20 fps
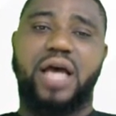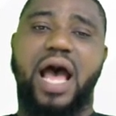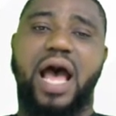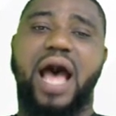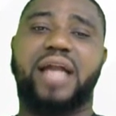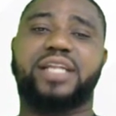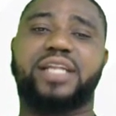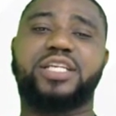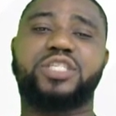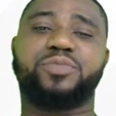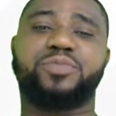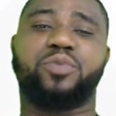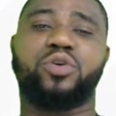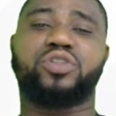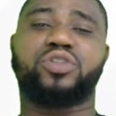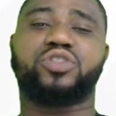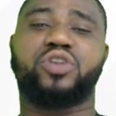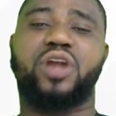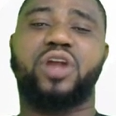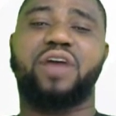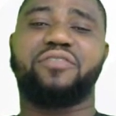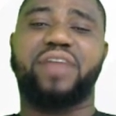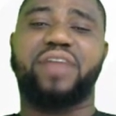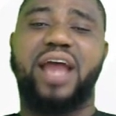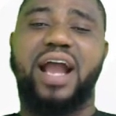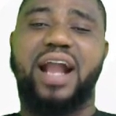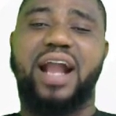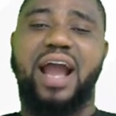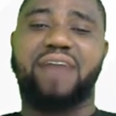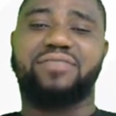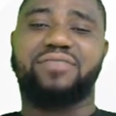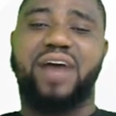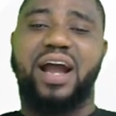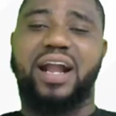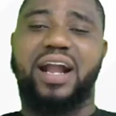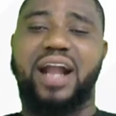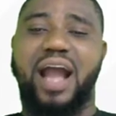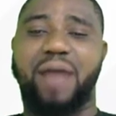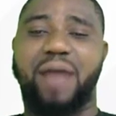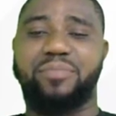and this posterior vena
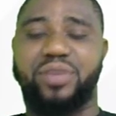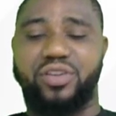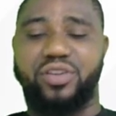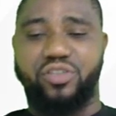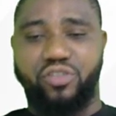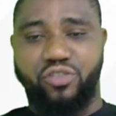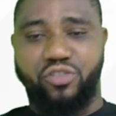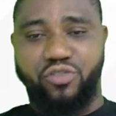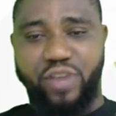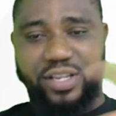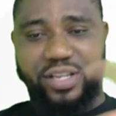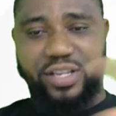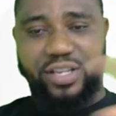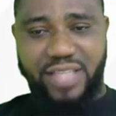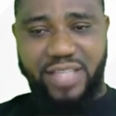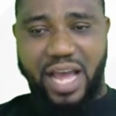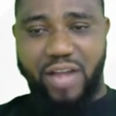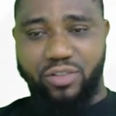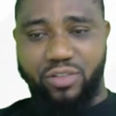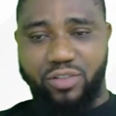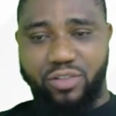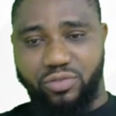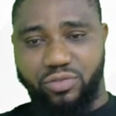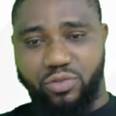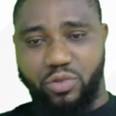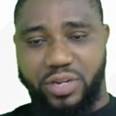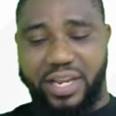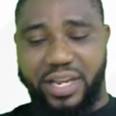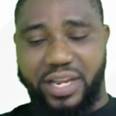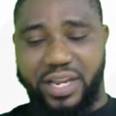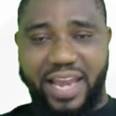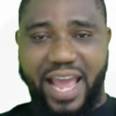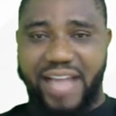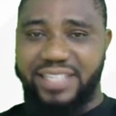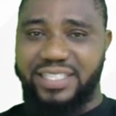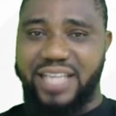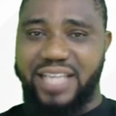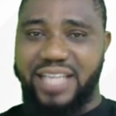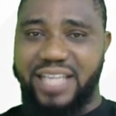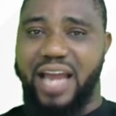cava can be traced down to the
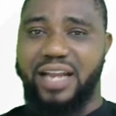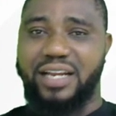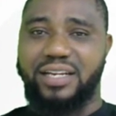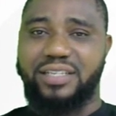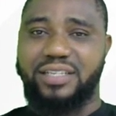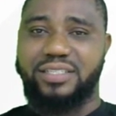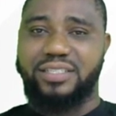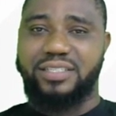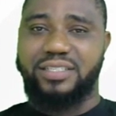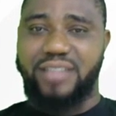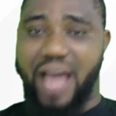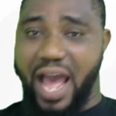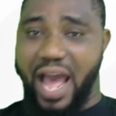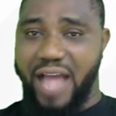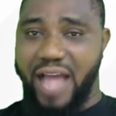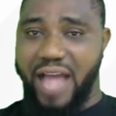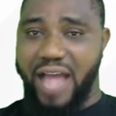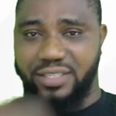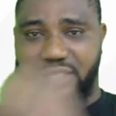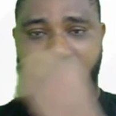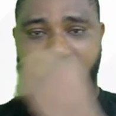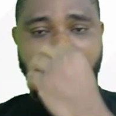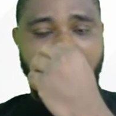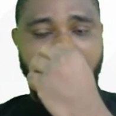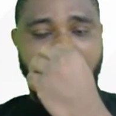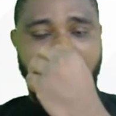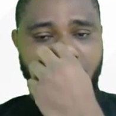legs and hands.